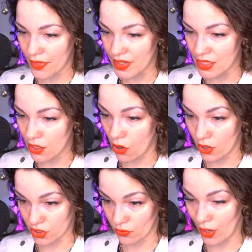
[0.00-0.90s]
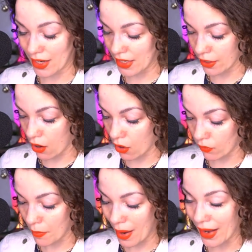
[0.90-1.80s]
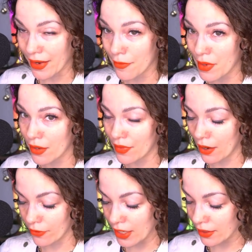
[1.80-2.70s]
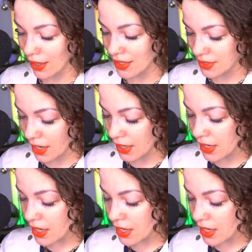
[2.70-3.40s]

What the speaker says: these cards right here are reminding me of that reading last night.